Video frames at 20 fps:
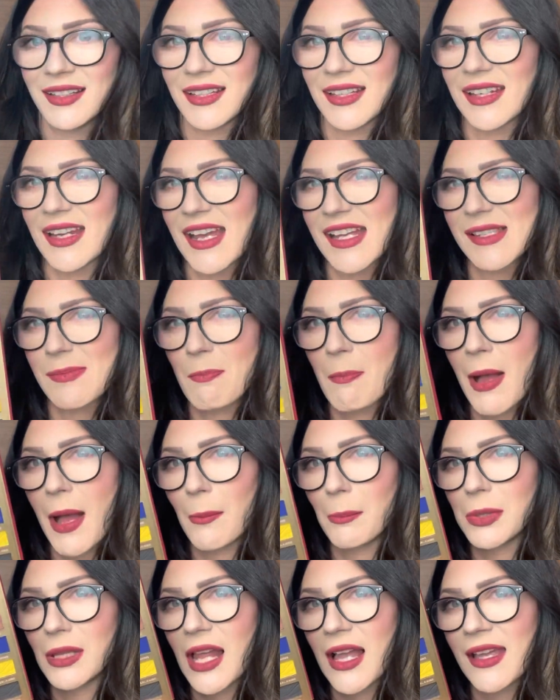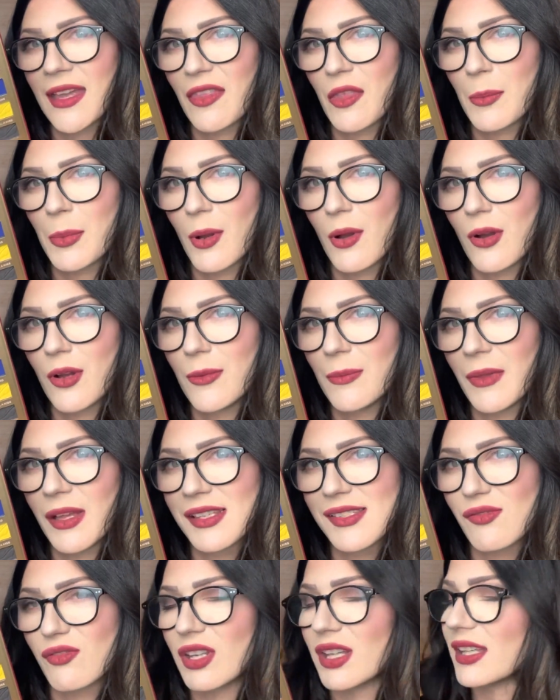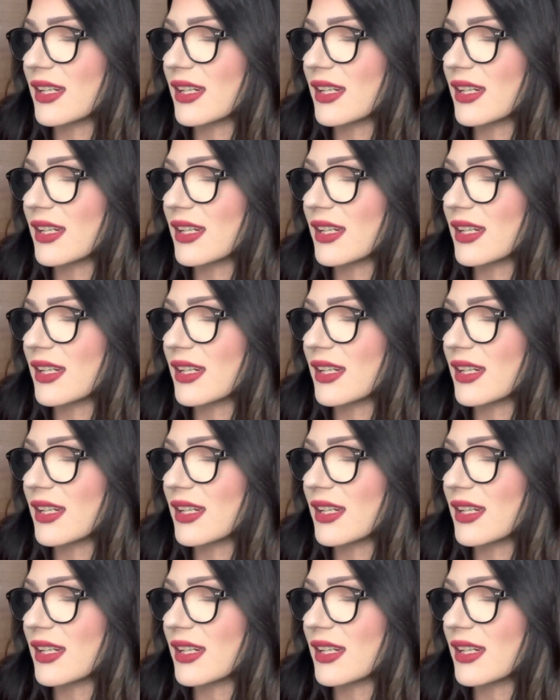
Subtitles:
a nice matte black at the bottom. That's really